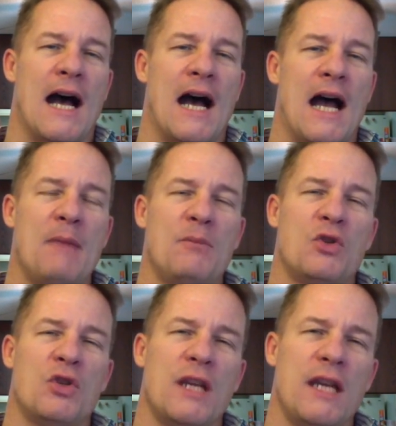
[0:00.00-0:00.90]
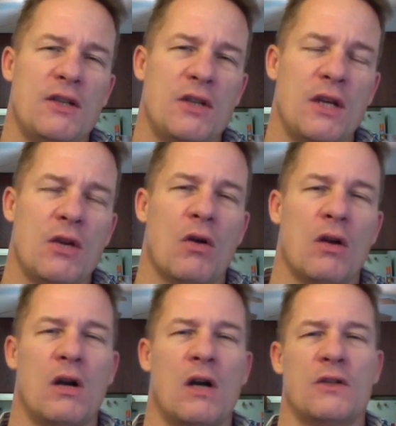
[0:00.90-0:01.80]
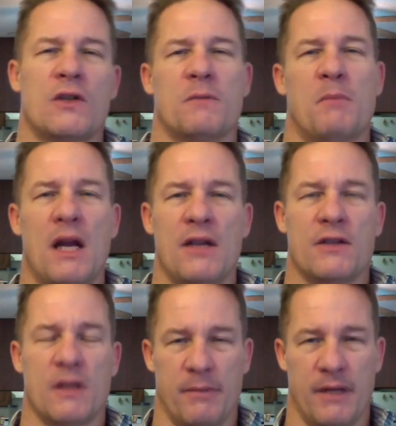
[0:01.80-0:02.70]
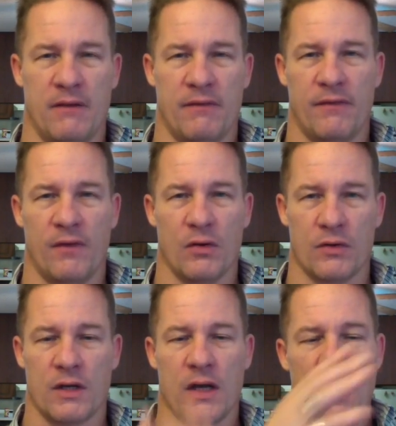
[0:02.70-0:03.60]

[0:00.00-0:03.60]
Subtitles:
I'm teaching your unconscious mind something first.